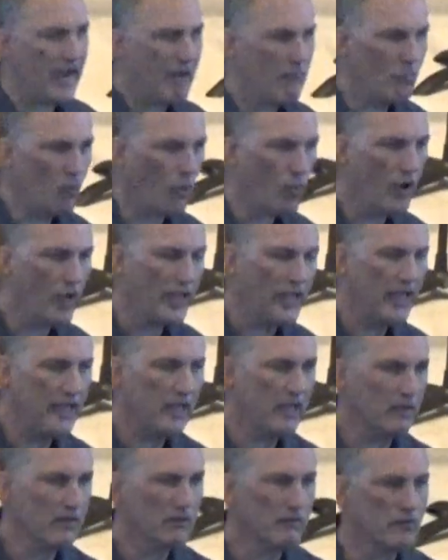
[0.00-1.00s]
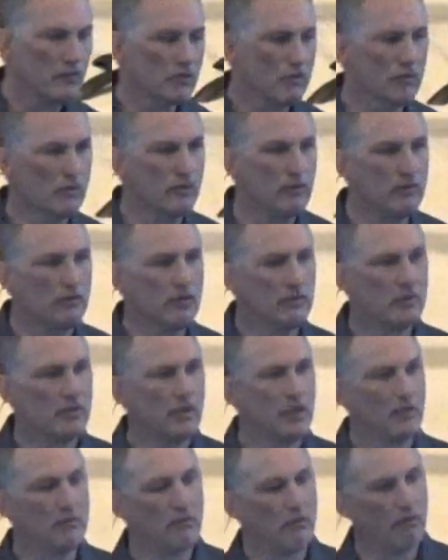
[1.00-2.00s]
I am the way, the truth,
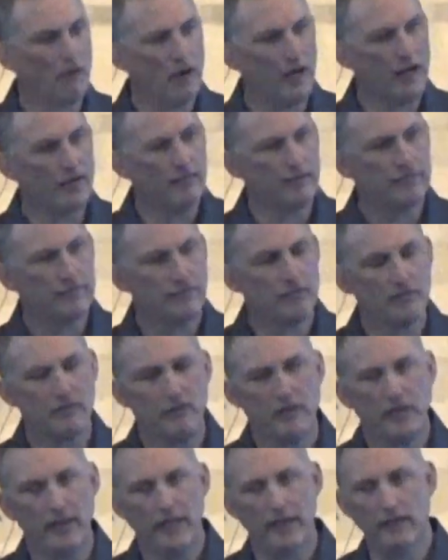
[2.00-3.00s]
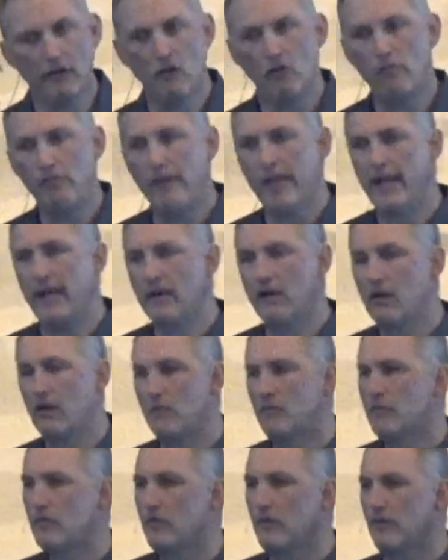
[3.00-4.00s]
and the life, and no man
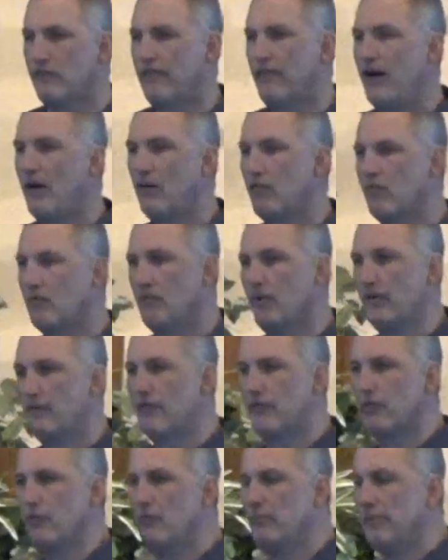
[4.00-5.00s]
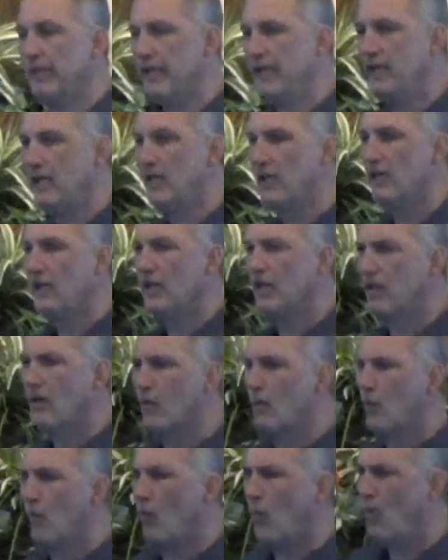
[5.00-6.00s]
comes to the Father but through me.
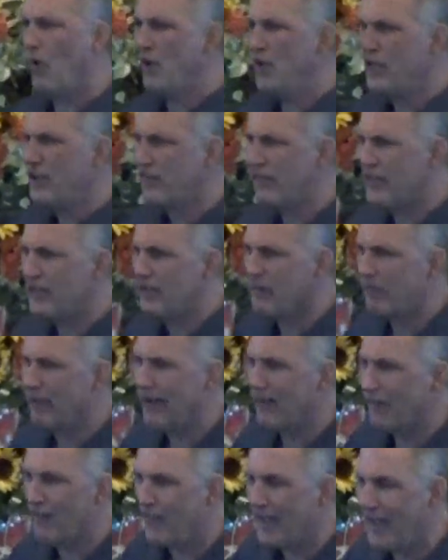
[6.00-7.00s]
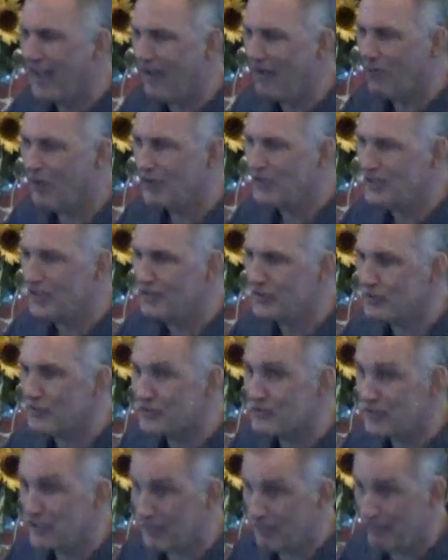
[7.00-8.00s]
What do you think about that, what
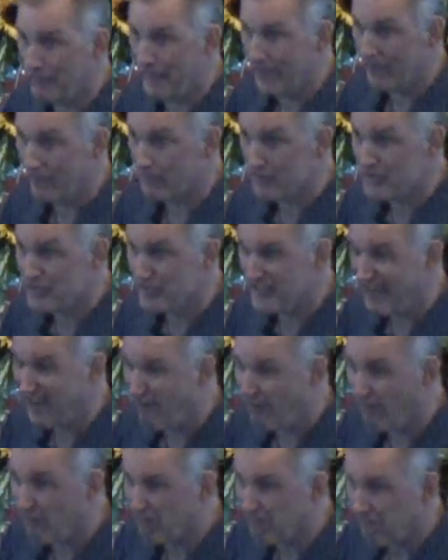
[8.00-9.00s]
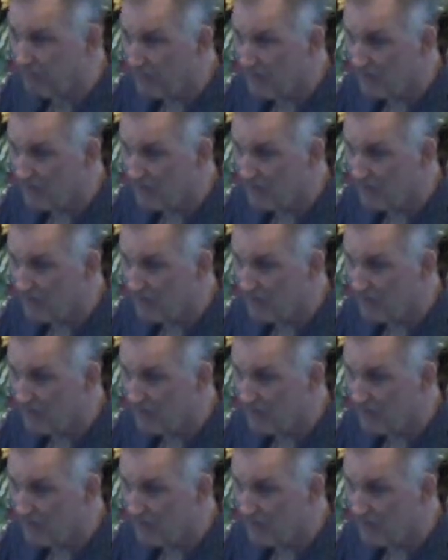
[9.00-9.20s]
Jesus said about himself?